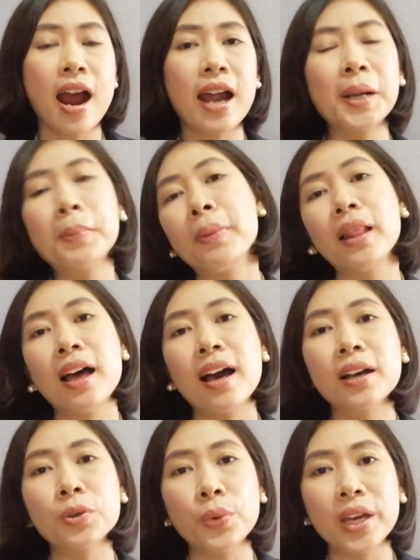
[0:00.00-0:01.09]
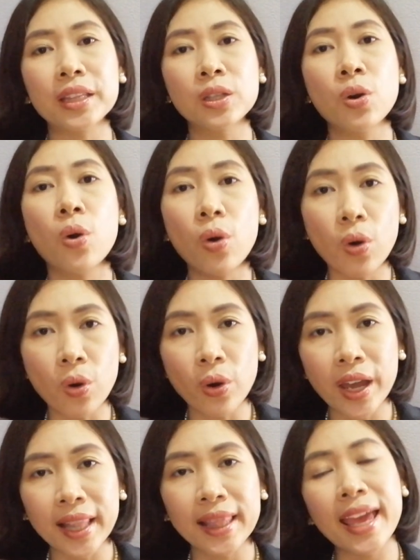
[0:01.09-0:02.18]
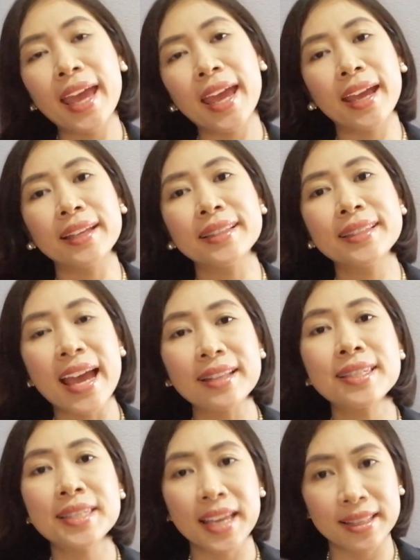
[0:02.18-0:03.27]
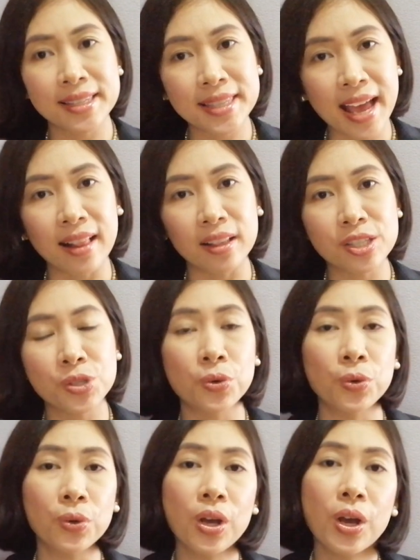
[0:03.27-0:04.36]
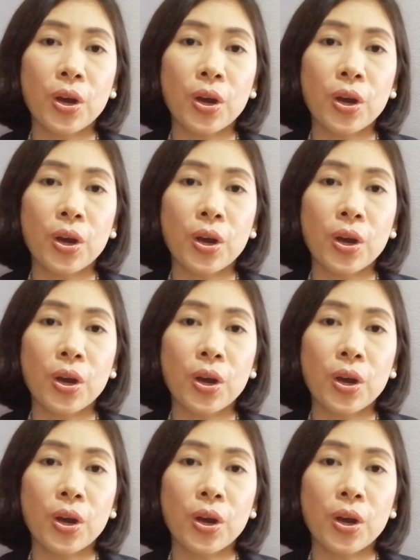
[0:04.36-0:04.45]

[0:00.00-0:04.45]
are plugged with oil and dead skin cells. So